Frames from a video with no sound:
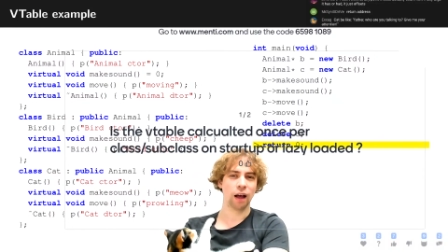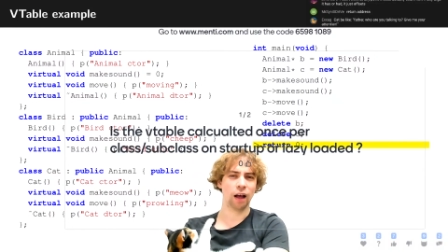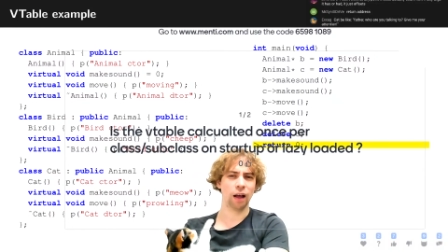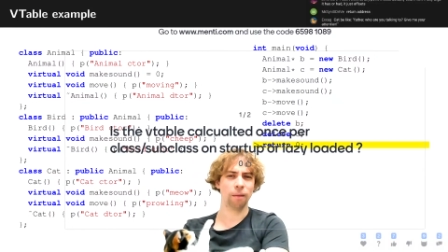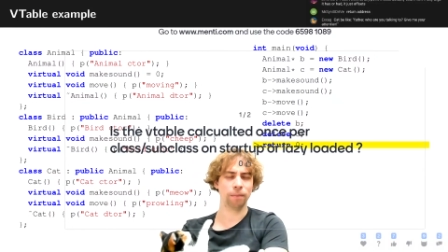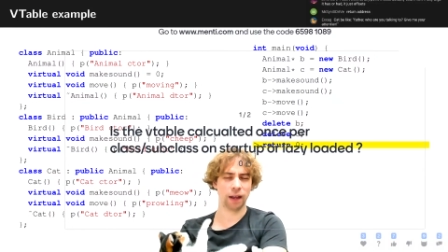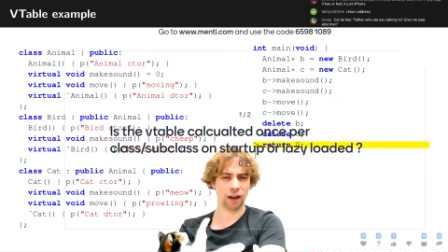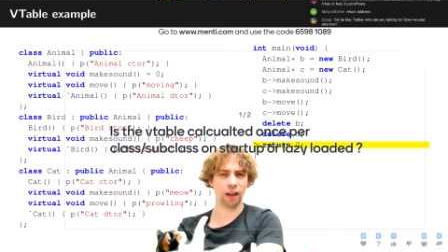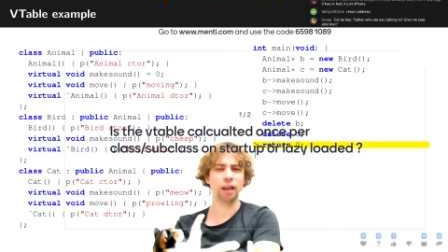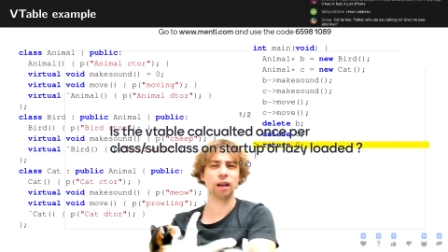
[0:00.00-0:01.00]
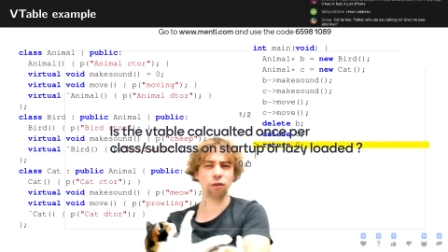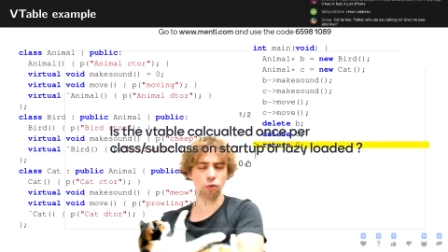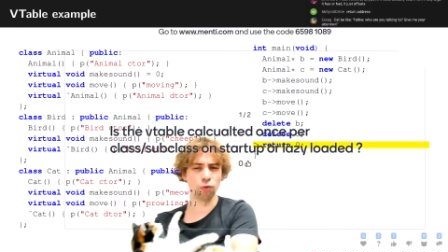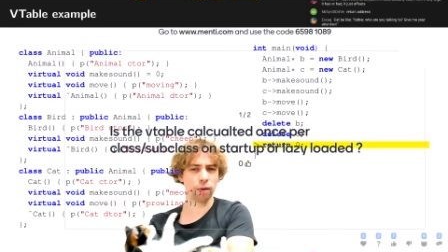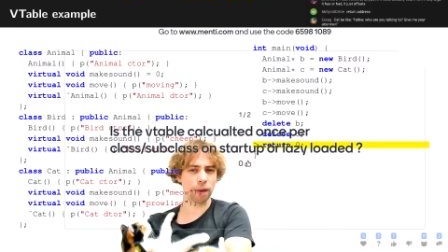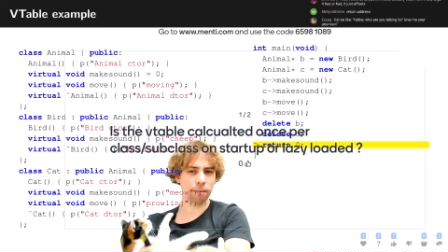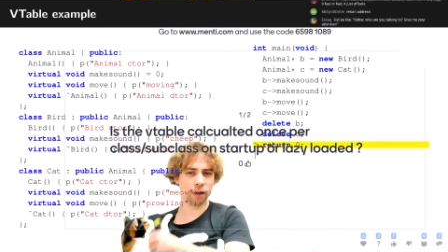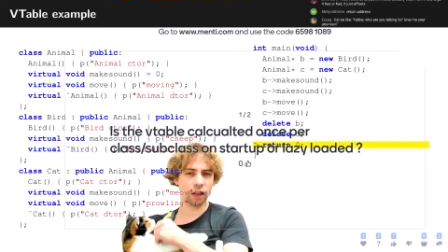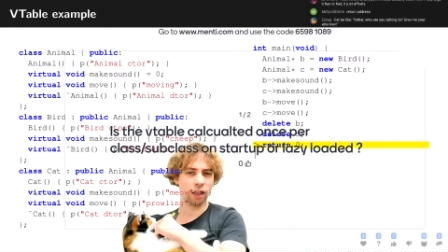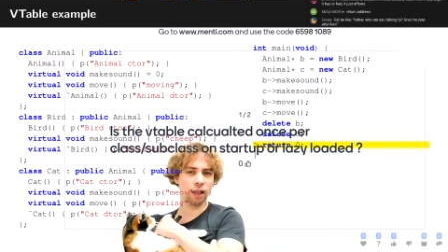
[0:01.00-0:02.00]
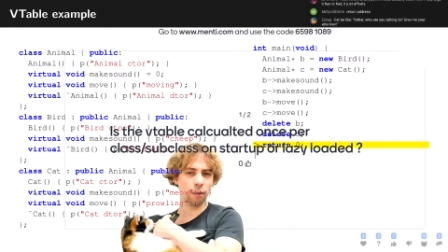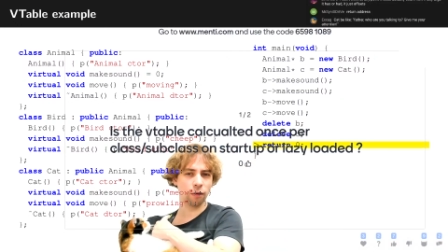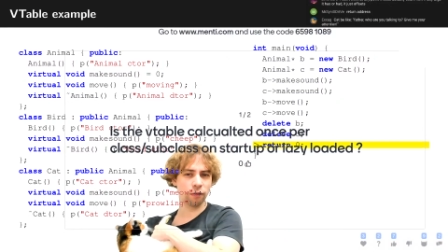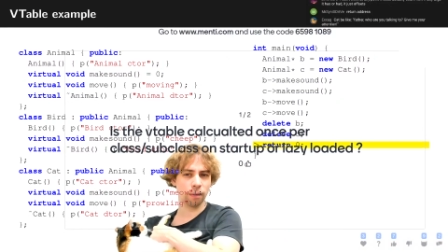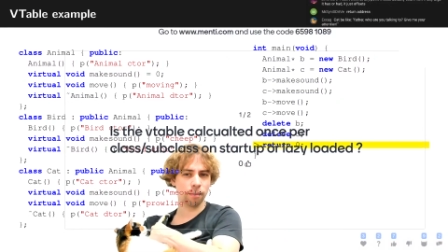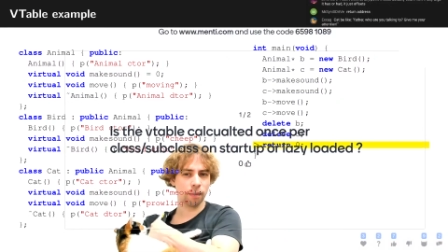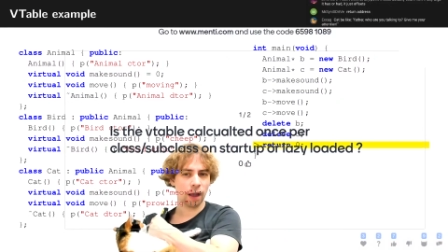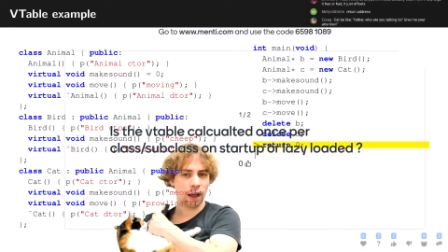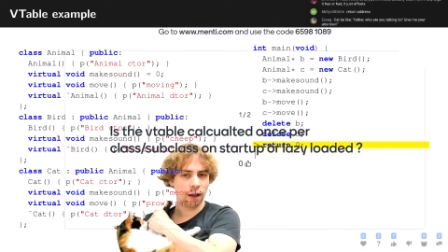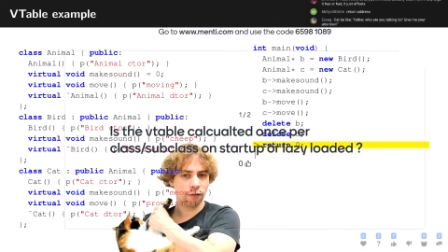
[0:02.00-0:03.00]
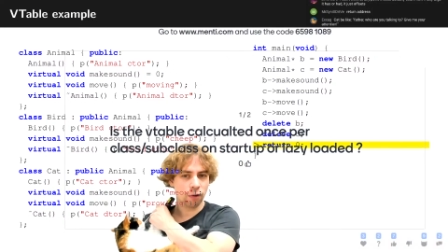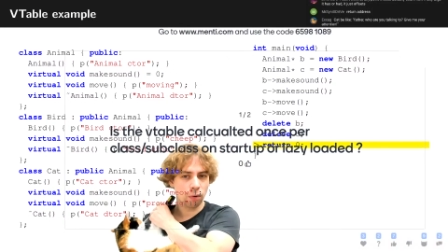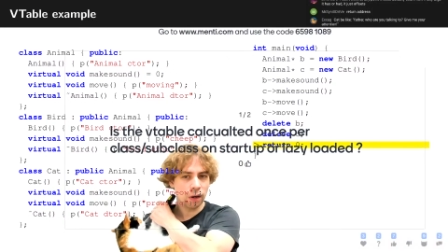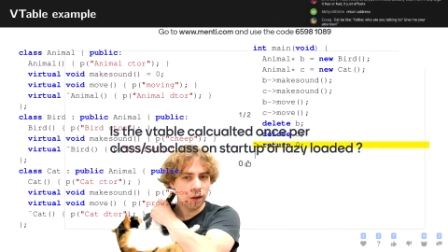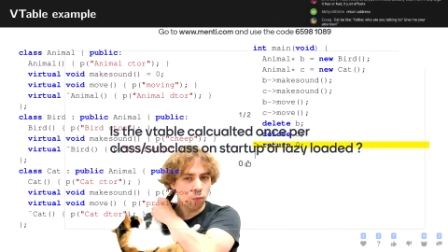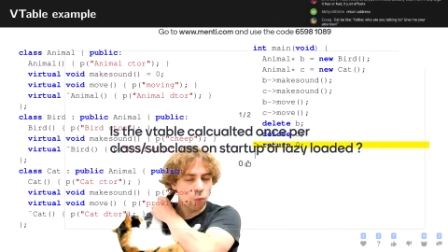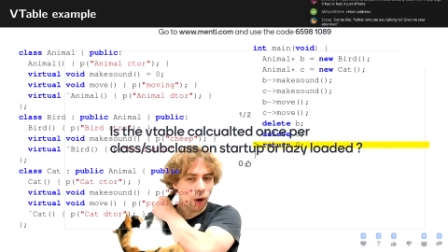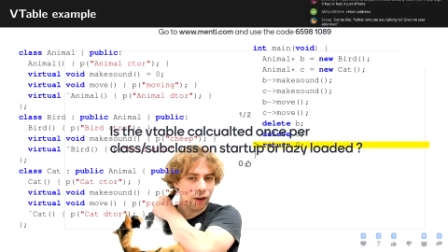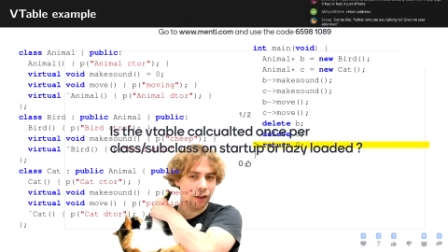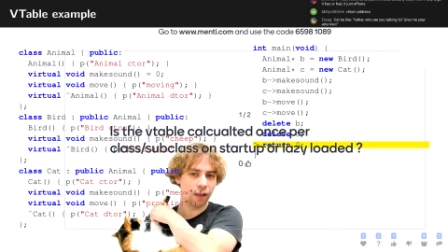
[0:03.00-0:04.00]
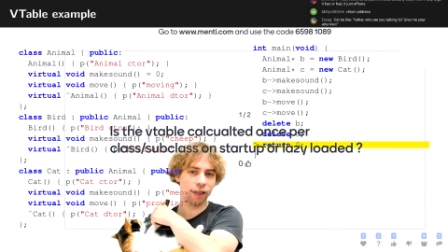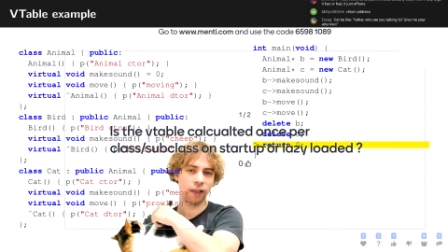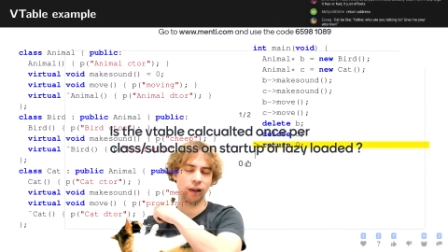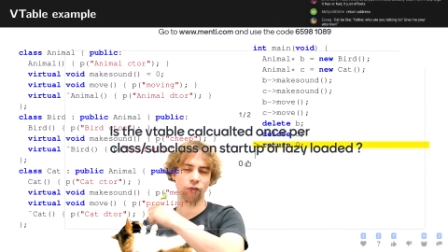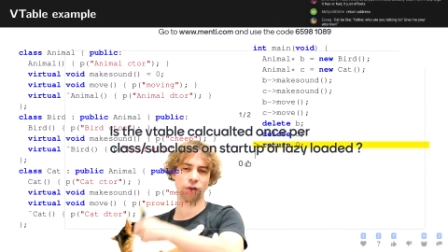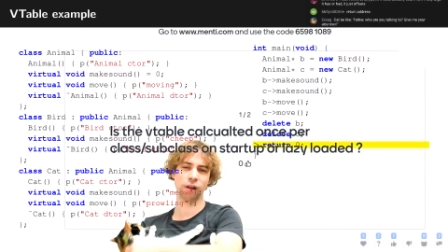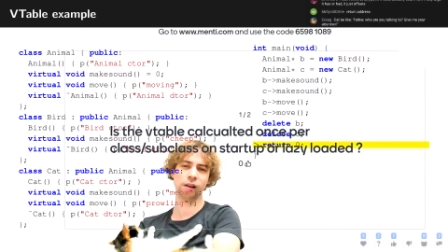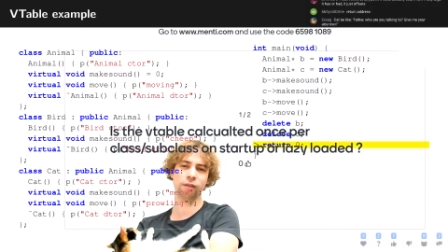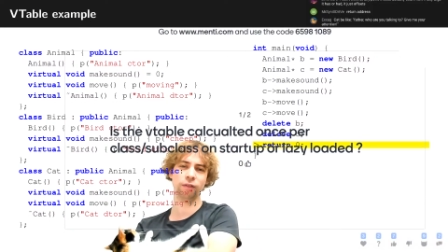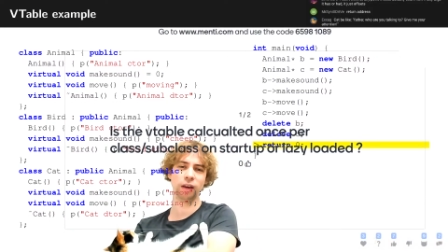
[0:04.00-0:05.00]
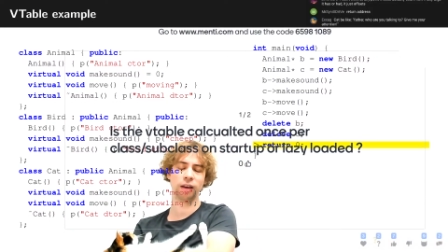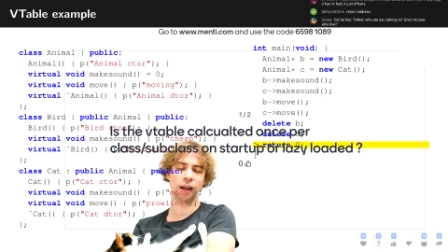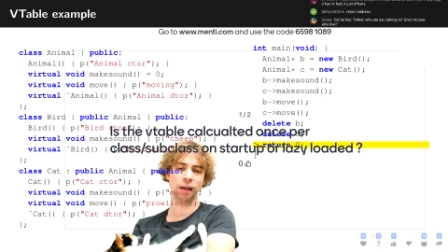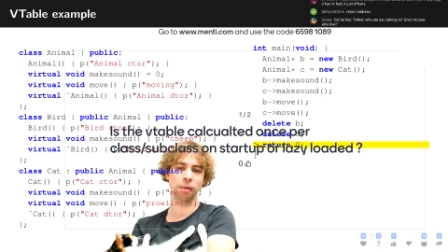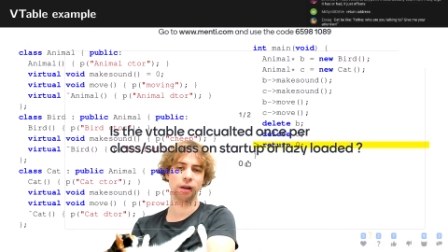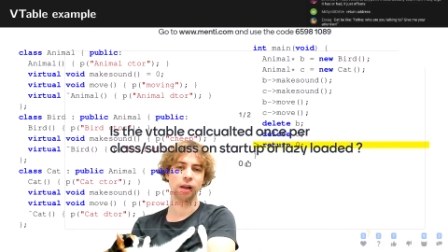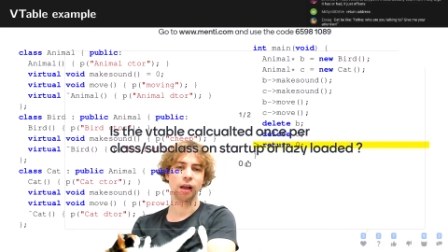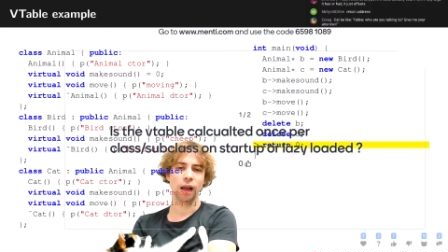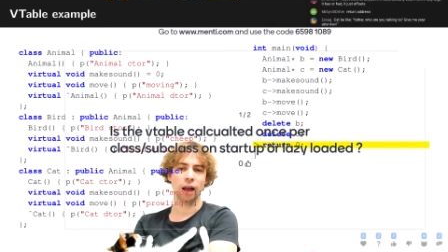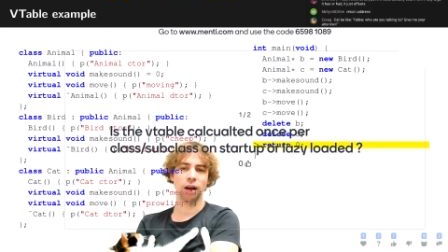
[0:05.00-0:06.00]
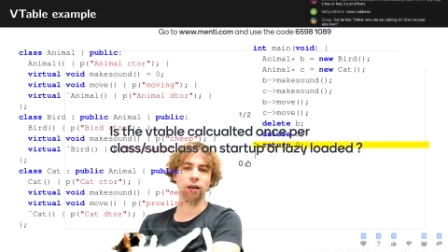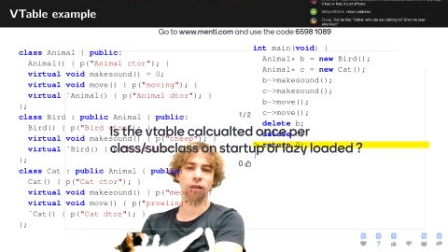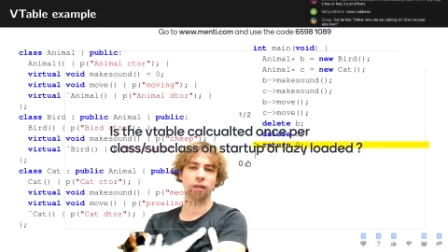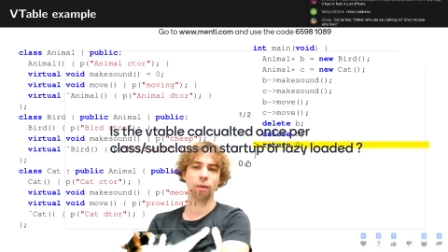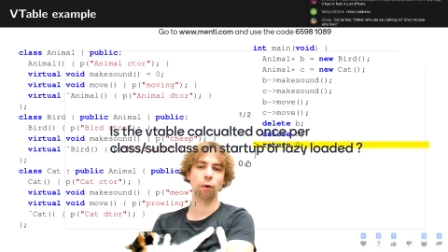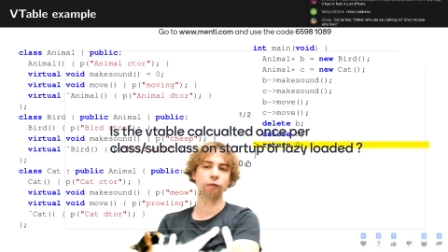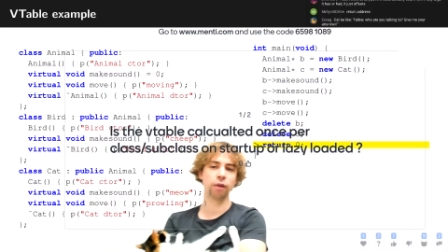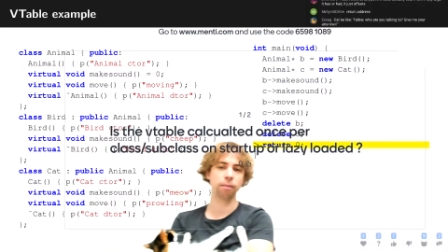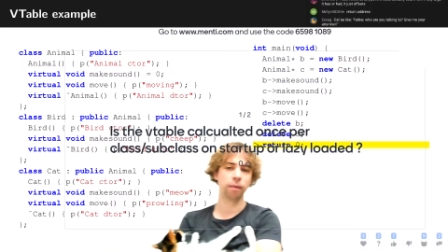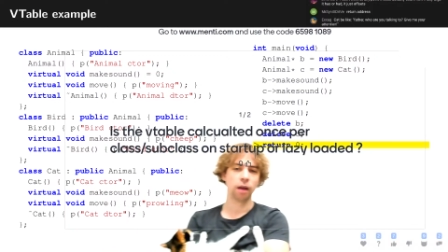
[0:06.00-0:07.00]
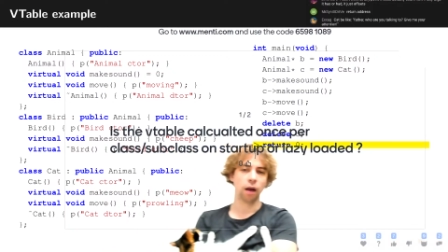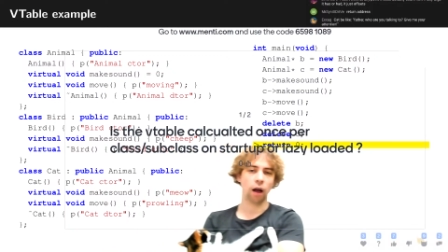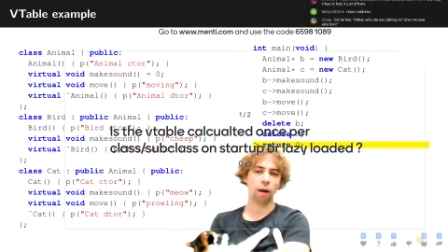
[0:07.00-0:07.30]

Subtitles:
And I do remember that some of them have only one central VTable and some of them